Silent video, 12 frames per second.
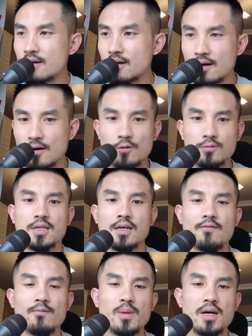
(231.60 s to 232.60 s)
a whole ton
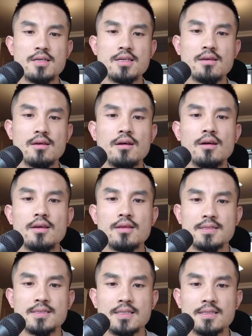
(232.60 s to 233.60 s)
of money in
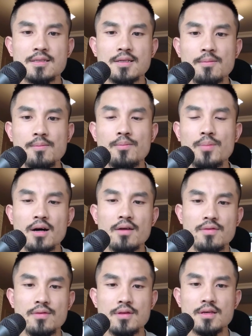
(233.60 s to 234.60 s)
a system, but
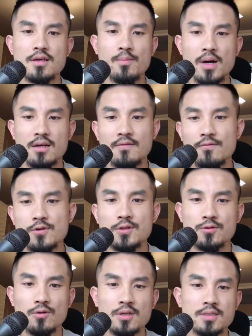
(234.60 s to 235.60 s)
the amount of
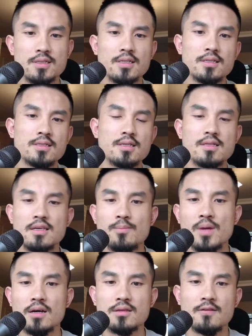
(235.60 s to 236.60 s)
resources and the
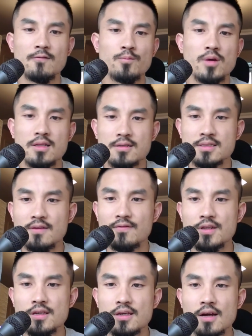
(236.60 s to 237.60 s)
amount of
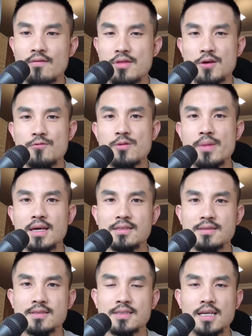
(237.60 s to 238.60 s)
productivity, everything remains
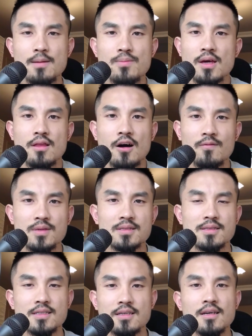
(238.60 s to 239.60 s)
the same, then
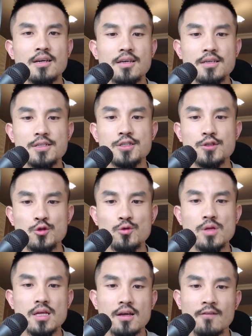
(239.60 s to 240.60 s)
obviously each
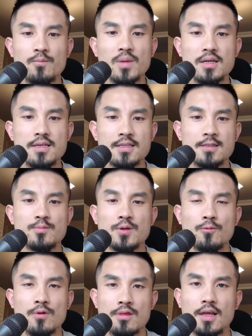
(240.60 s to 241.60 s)
unit of money is going to be
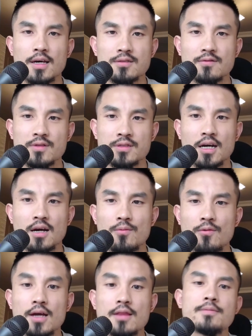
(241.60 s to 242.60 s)
worth less over time,
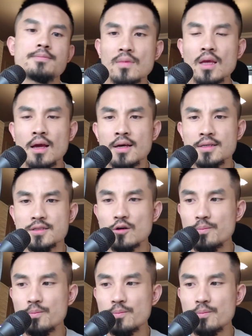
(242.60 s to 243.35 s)
right? So